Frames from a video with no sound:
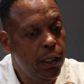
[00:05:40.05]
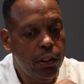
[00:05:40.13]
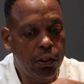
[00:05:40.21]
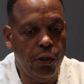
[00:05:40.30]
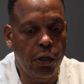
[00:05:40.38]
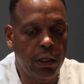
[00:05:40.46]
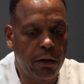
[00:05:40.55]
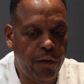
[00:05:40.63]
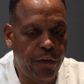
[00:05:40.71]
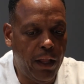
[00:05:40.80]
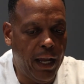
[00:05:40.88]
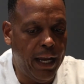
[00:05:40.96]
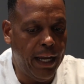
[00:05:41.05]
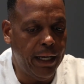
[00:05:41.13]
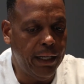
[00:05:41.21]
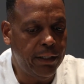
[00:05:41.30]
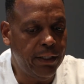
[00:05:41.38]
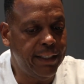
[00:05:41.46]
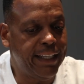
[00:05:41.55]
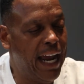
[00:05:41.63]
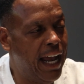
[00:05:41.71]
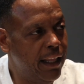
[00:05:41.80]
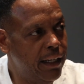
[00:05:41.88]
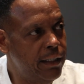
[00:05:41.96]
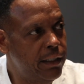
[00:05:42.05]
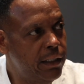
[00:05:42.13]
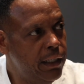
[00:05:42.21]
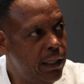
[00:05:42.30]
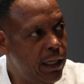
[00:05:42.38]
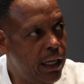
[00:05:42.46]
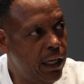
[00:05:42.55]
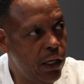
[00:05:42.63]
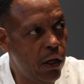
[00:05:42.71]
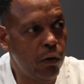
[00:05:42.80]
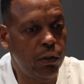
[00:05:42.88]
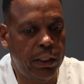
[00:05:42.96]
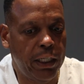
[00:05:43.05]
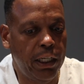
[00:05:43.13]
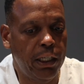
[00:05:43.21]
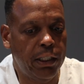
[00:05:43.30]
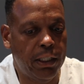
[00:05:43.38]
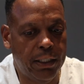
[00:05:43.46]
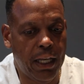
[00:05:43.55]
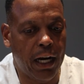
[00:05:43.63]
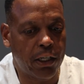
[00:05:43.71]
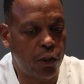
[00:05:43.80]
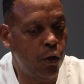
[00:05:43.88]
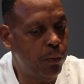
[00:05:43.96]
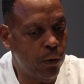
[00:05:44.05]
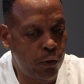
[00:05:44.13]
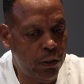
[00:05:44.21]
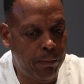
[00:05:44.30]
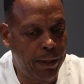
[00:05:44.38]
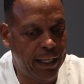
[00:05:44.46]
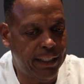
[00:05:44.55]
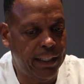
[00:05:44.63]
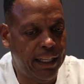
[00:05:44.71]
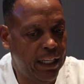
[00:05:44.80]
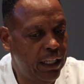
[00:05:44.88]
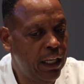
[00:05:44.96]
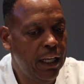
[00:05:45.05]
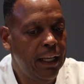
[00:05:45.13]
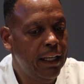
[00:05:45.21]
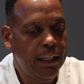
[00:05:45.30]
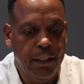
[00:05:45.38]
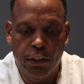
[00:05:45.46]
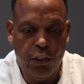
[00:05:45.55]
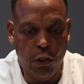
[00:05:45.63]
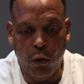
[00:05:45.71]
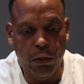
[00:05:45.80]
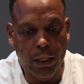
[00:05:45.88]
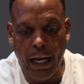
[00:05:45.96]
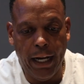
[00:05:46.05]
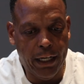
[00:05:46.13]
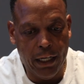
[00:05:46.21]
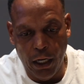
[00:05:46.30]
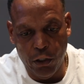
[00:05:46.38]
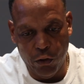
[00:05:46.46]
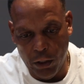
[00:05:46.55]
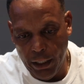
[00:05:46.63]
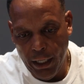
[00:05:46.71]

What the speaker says: So you're going to fly to Dallas and go see Dr. Cooper, who's the best shoulder guy in the country.